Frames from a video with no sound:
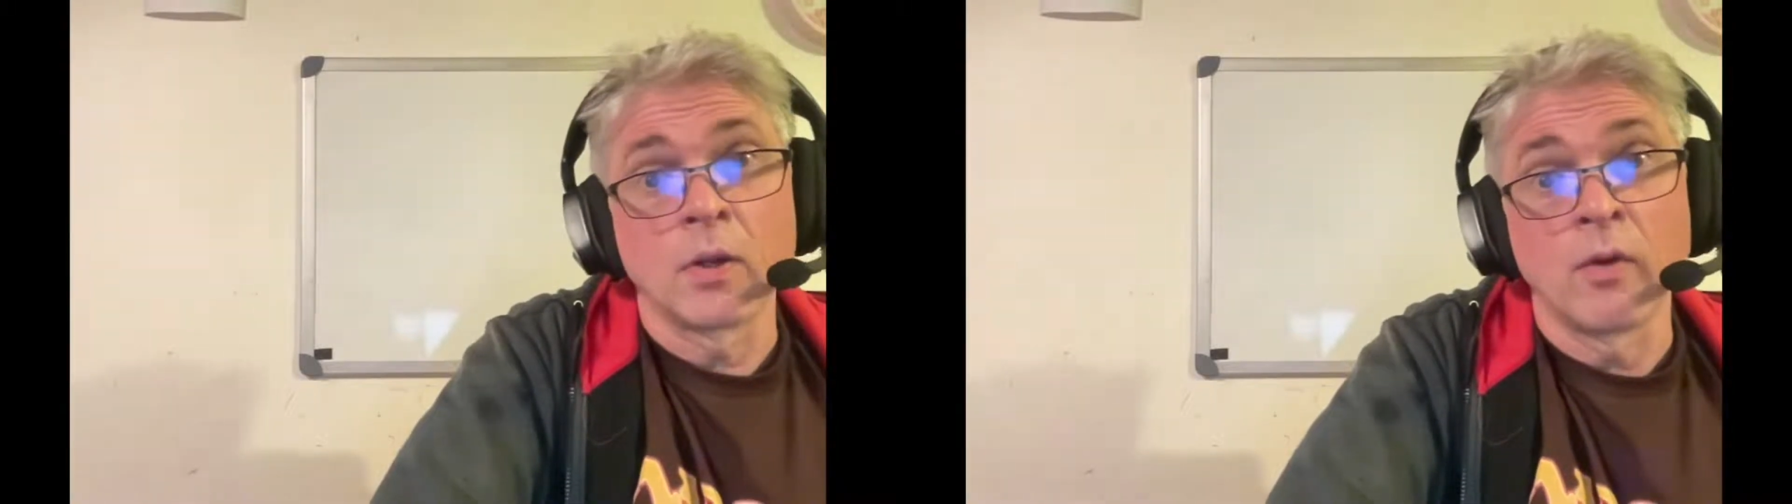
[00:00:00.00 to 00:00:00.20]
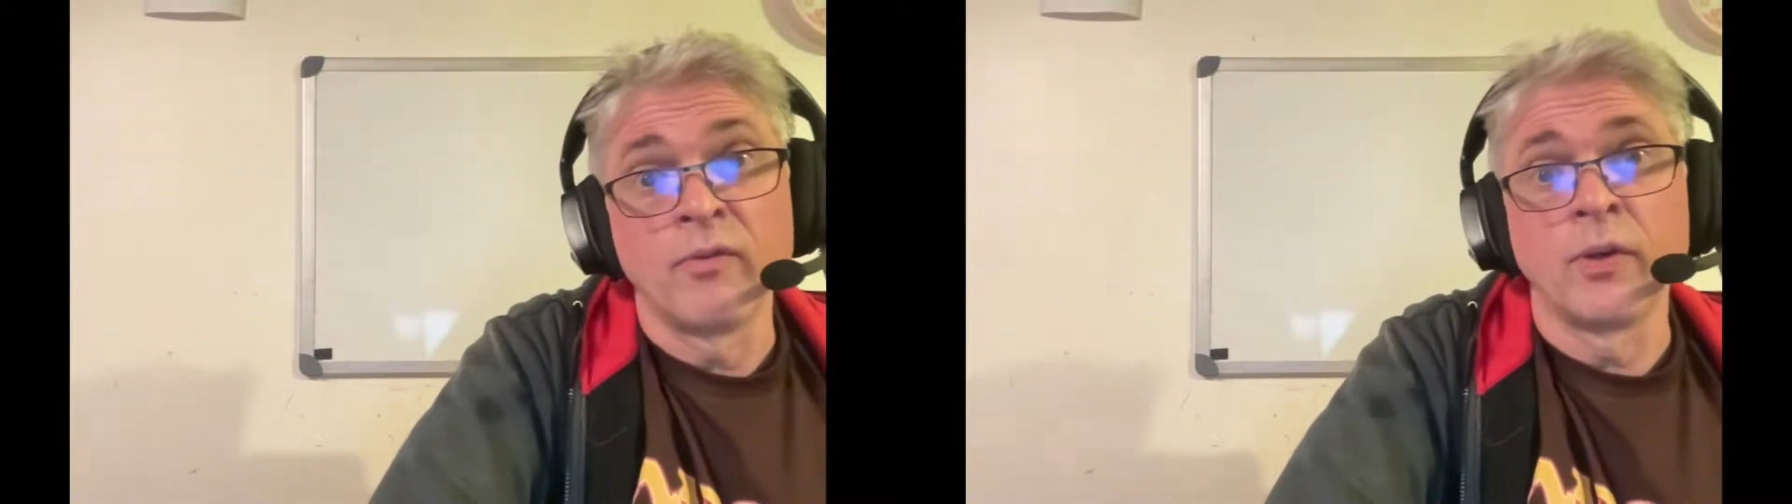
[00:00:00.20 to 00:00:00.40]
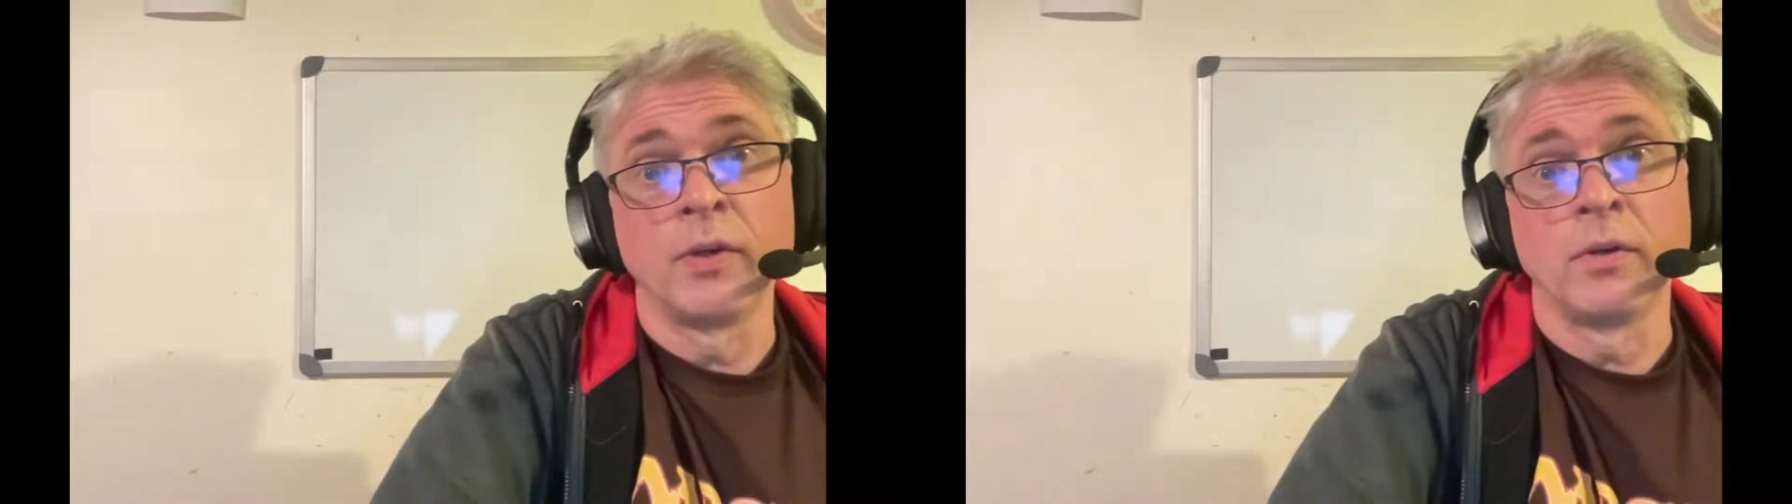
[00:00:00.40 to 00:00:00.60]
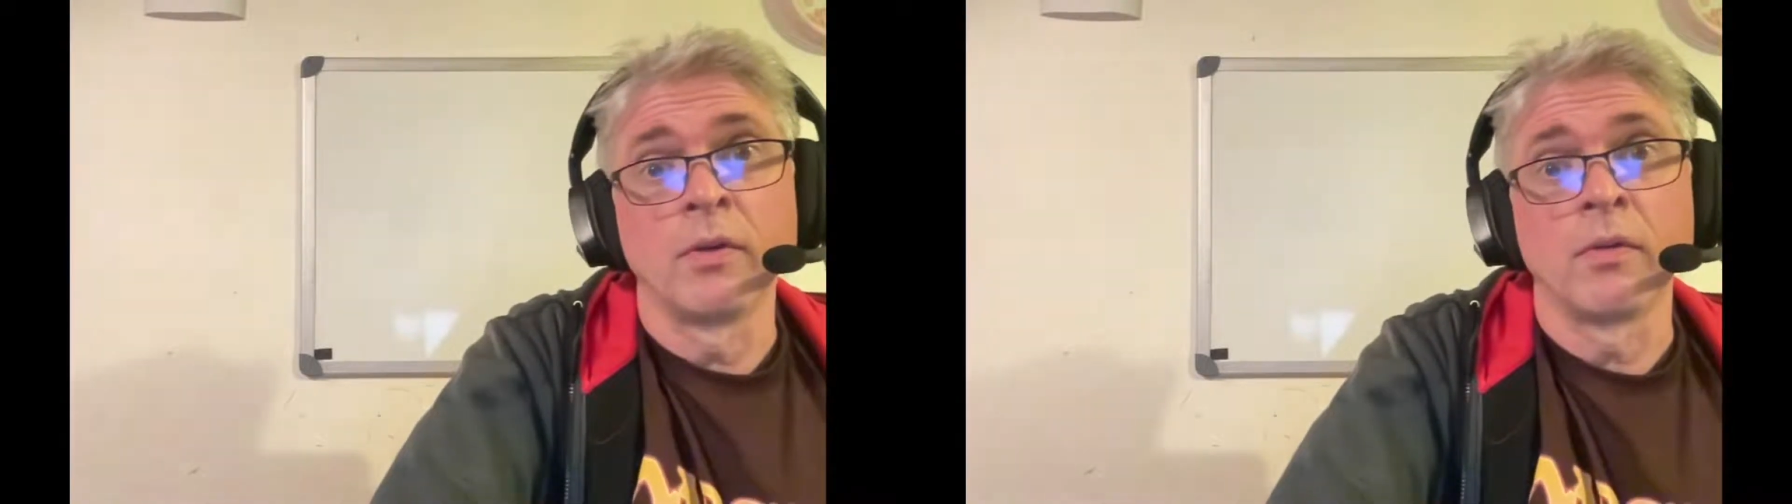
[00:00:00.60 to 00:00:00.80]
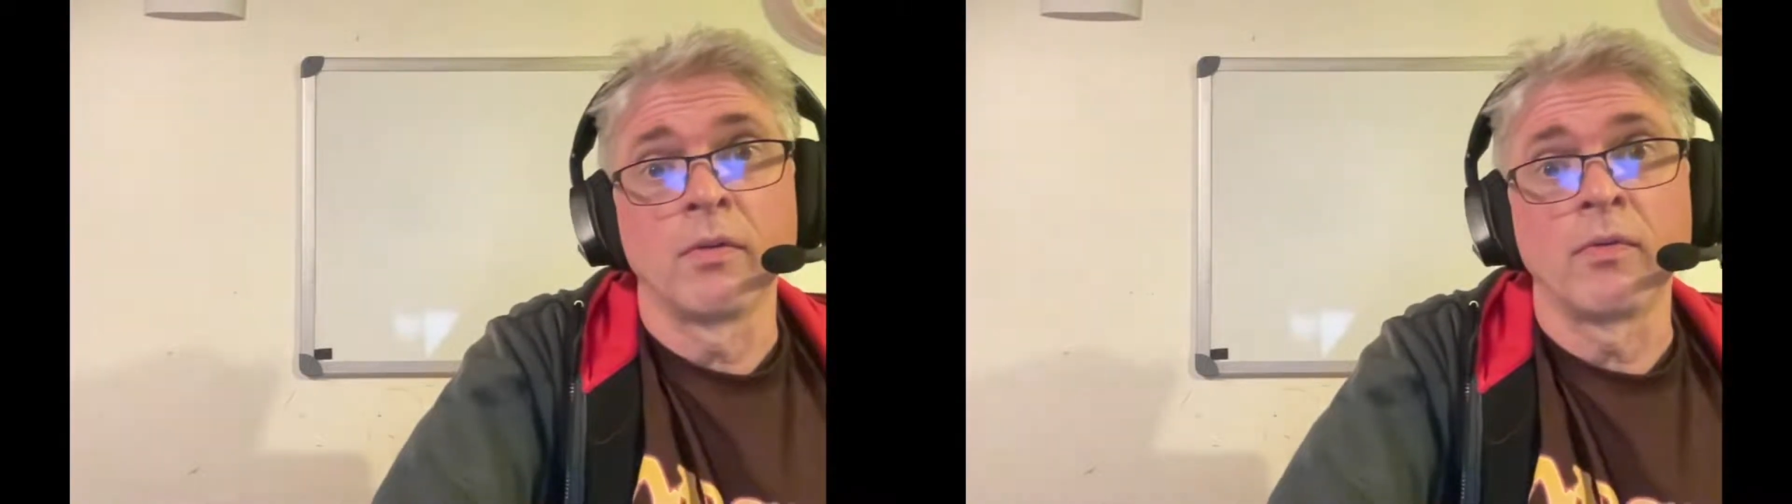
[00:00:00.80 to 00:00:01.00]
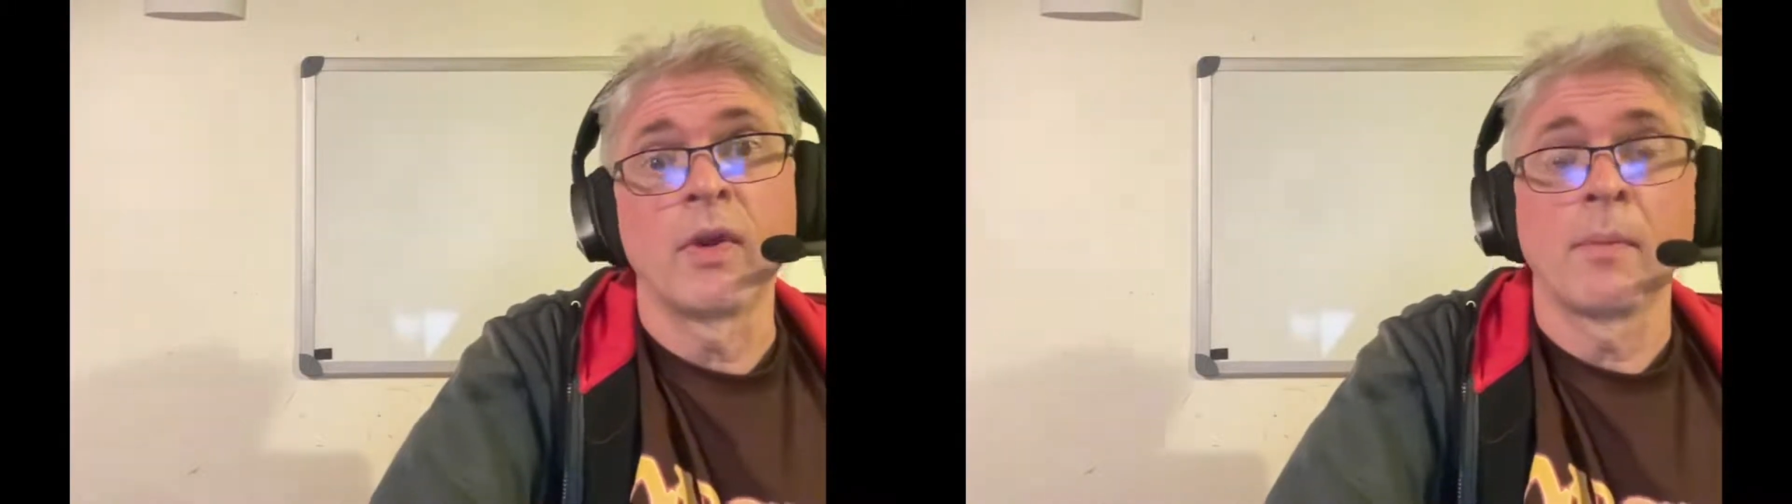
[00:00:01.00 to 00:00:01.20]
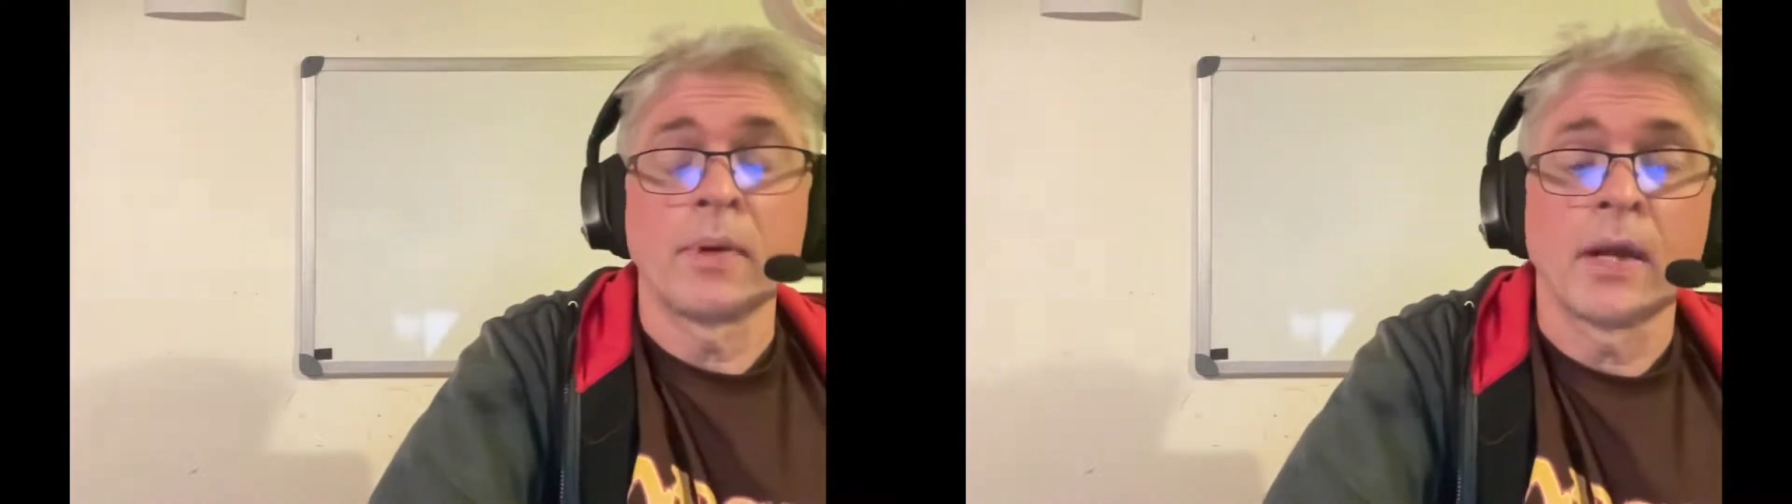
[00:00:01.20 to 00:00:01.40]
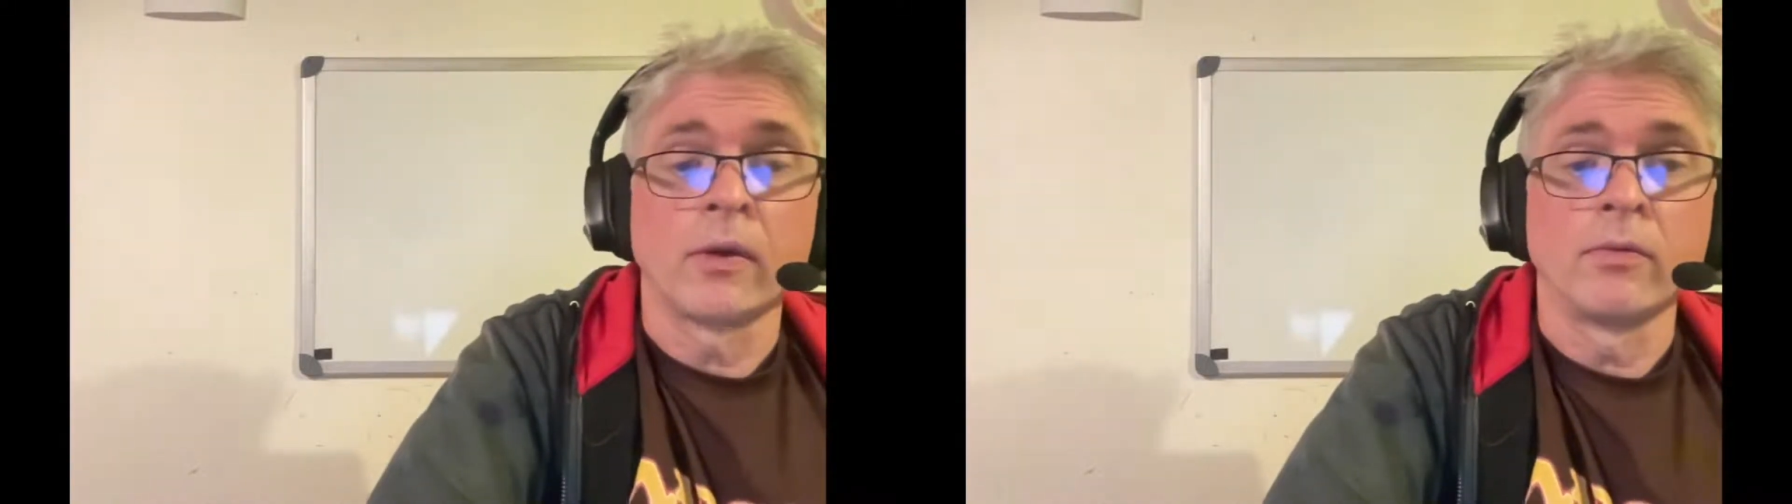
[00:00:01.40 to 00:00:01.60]
confident that I'm
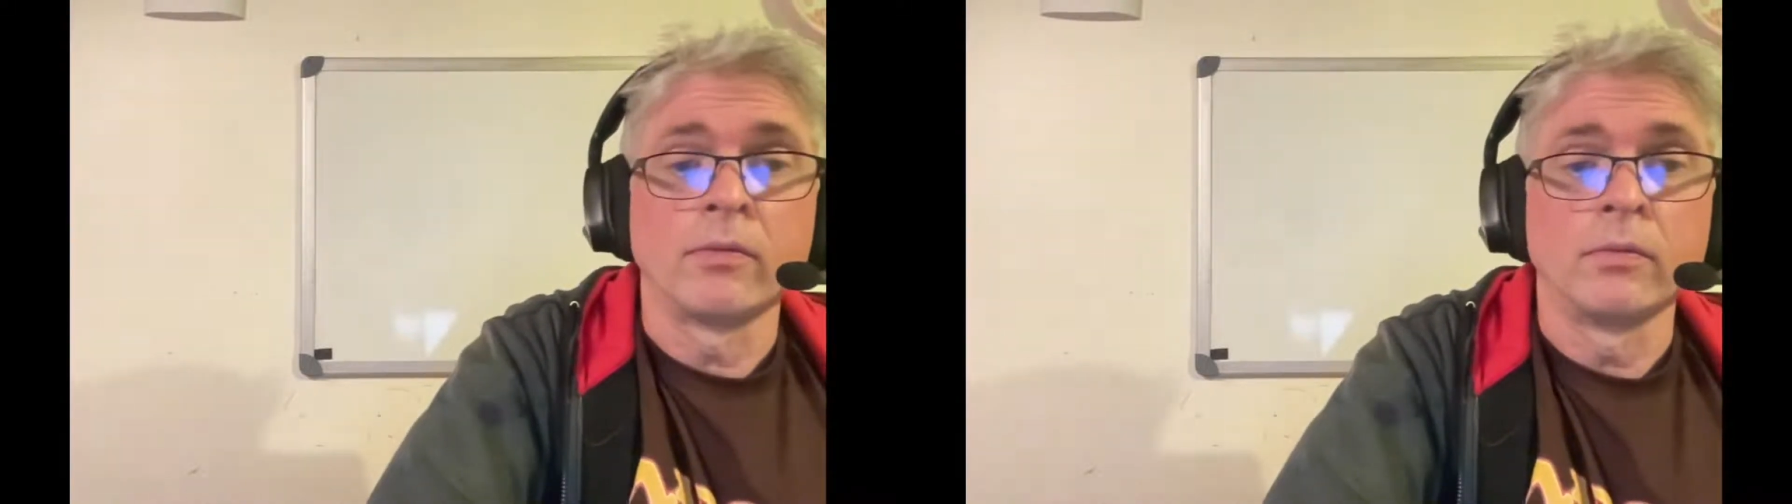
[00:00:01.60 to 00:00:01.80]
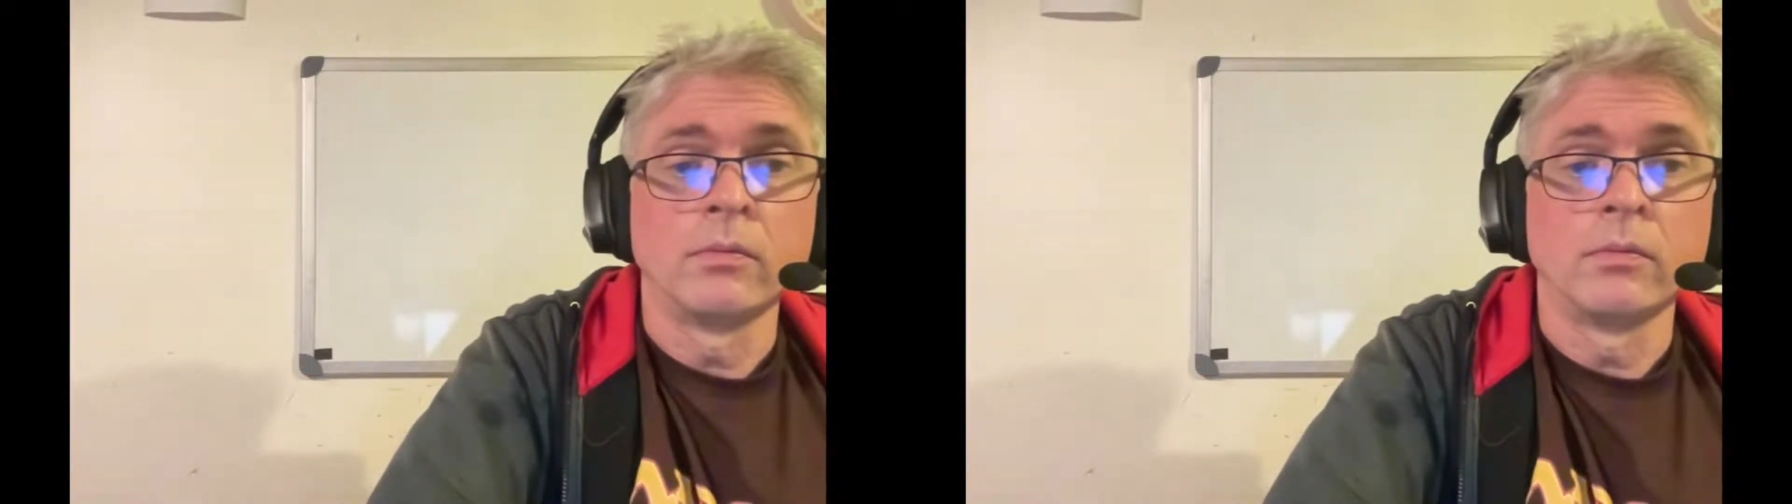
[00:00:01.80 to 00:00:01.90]
proud of.